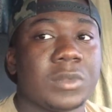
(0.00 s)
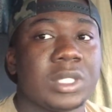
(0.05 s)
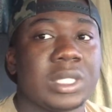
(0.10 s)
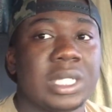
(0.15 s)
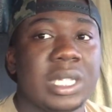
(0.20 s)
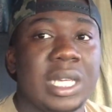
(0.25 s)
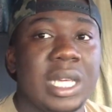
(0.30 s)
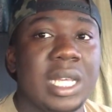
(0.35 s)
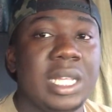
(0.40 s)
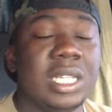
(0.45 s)

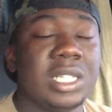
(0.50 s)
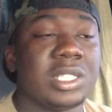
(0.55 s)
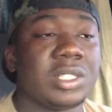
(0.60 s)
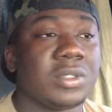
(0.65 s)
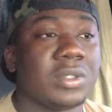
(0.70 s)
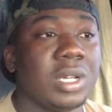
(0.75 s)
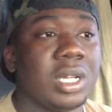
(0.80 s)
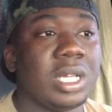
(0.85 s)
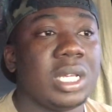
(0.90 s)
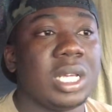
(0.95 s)
in this
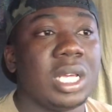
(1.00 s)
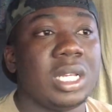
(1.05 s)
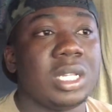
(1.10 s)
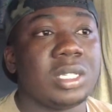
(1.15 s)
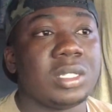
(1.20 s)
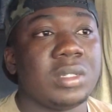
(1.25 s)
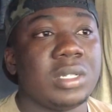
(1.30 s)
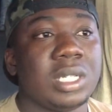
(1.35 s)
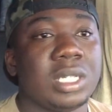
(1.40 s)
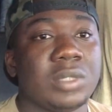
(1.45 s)
trucking
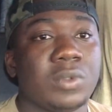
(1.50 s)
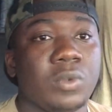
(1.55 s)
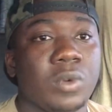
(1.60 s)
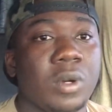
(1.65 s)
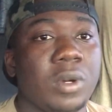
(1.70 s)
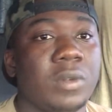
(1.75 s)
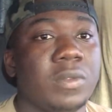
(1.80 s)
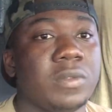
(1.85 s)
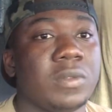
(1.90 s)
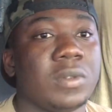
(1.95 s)
industry. It's
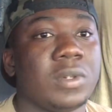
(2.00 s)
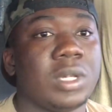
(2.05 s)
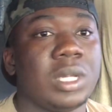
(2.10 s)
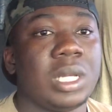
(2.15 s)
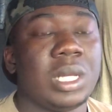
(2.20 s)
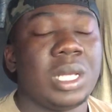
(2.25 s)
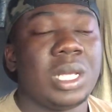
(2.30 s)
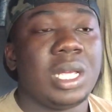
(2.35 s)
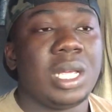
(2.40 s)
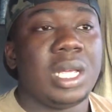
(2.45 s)
rough.
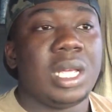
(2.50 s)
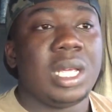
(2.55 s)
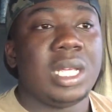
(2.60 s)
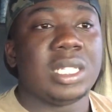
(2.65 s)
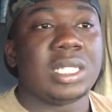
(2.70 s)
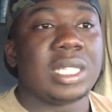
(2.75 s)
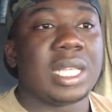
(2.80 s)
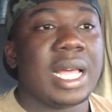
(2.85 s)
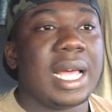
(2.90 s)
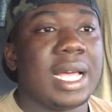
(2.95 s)
It's
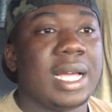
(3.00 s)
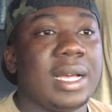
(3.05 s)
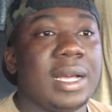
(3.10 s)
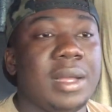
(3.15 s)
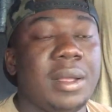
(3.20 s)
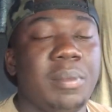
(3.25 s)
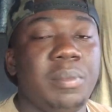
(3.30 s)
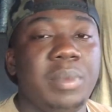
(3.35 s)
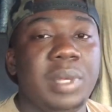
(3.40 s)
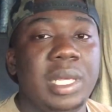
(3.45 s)
not gonna
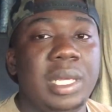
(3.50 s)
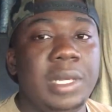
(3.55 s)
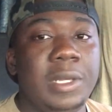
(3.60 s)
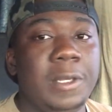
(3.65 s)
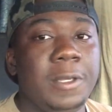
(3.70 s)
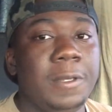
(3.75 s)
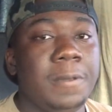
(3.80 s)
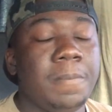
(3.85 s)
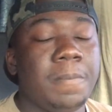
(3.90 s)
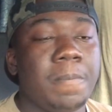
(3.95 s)

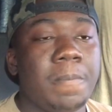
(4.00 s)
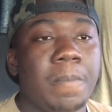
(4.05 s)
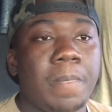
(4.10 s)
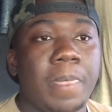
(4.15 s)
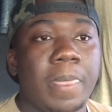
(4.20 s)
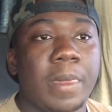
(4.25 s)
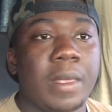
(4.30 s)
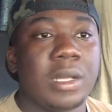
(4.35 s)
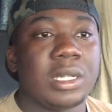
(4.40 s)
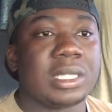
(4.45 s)
be
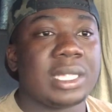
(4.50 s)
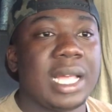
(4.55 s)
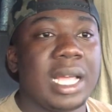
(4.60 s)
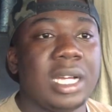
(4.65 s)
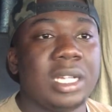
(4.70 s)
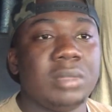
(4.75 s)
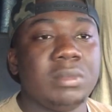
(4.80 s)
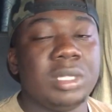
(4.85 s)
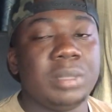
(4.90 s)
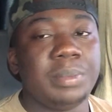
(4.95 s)

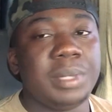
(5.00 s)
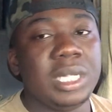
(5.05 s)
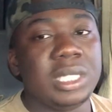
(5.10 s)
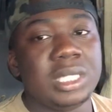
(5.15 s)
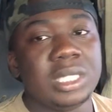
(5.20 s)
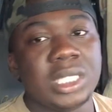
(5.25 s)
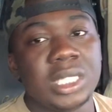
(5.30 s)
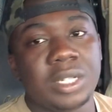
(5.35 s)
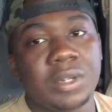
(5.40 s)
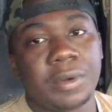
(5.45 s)
peaches
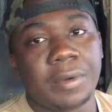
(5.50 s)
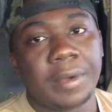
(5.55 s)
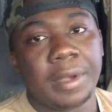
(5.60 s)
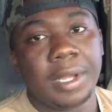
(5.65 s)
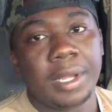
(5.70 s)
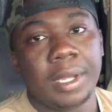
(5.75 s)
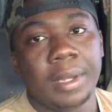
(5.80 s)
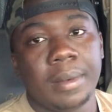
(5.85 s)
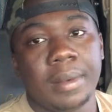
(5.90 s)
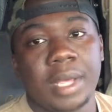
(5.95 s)
and
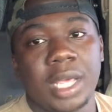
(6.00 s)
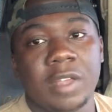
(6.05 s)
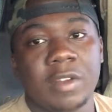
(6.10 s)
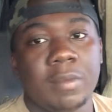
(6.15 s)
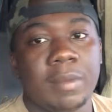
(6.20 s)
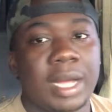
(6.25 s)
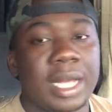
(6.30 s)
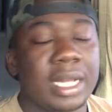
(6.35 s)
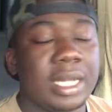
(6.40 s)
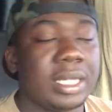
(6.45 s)
cream.
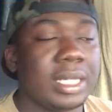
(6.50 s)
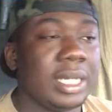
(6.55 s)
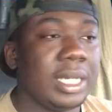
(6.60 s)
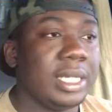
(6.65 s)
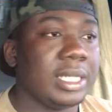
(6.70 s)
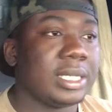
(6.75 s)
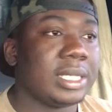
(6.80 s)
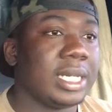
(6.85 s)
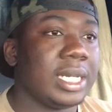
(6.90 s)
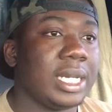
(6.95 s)
Everybody thinks
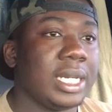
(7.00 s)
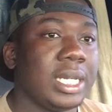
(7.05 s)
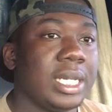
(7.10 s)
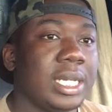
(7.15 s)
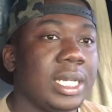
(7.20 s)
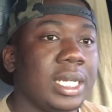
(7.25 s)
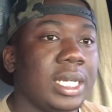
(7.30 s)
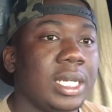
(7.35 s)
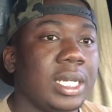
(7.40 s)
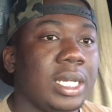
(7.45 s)
that,
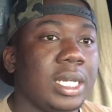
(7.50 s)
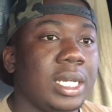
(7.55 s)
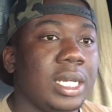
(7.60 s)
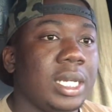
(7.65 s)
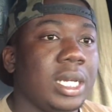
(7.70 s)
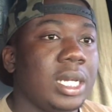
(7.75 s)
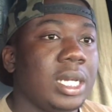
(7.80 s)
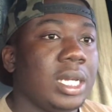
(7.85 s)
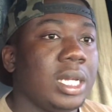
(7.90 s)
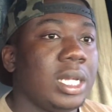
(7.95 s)

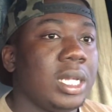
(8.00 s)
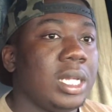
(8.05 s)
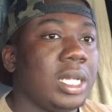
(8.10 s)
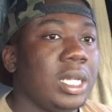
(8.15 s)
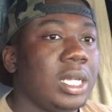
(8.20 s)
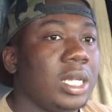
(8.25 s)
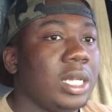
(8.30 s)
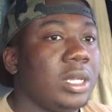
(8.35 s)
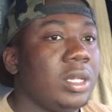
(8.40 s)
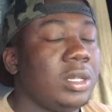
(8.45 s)

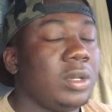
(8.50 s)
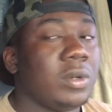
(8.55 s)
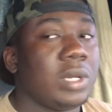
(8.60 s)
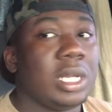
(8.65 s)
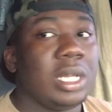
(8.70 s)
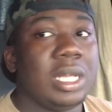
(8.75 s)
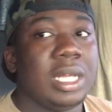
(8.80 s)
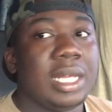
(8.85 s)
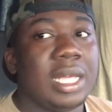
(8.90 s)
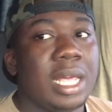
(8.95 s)
you know, they
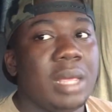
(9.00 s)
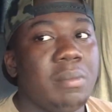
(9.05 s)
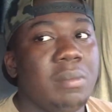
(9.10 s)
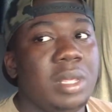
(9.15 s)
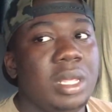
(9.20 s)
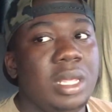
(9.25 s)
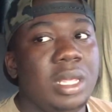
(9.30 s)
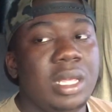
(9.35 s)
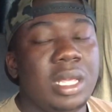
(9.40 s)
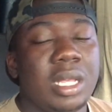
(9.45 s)
look at
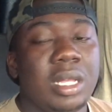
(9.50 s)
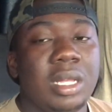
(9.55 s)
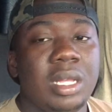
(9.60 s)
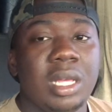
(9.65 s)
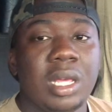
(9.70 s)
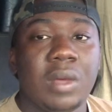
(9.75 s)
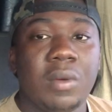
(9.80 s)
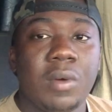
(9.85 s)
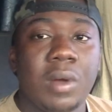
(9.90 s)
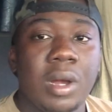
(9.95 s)
me and look
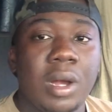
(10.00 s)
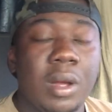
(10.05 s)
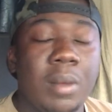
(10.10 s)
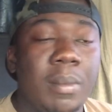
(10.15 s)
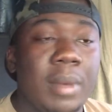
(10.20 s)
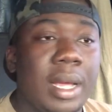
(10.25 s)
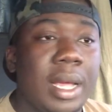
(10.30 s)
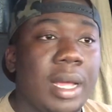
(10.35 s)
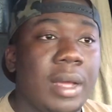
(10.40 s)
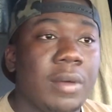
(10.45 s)
at where I'm
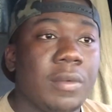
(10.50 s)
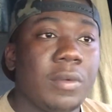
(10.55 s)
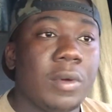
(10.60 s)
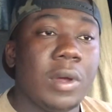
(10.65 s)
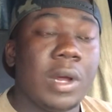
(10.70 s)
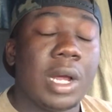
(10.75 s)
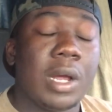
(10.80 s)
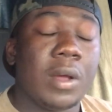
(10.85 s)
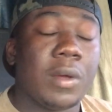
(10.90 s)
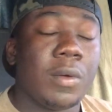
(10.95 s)
at
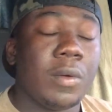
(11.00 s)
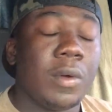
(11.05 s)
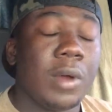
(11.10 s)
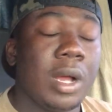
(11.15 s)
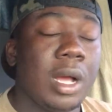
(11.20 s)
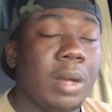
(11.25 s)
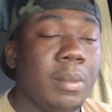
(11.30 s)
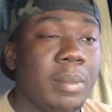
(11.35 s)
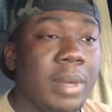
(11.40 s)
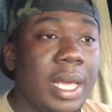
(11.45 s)

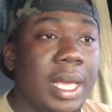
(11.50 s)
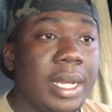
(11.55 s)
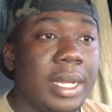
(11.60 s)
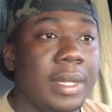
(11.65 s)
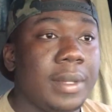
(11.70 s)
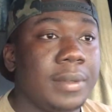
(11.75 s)
and